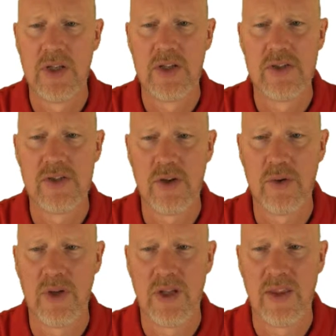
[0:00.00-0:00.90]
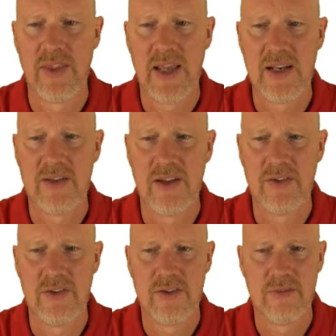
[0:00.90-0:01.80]
So that tells
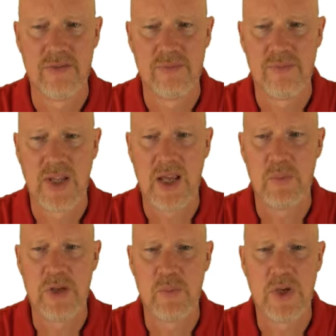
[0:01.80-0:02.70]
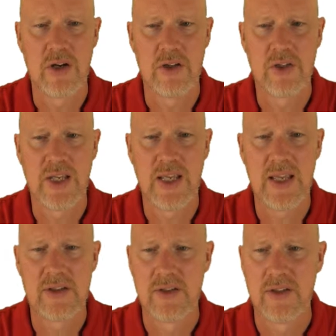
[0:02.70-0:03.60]
us how many we are looking
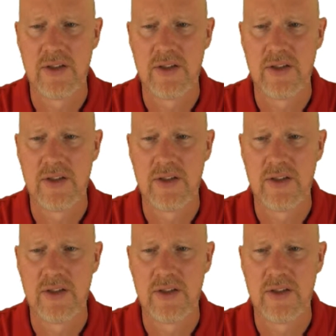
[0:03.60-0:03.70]
at.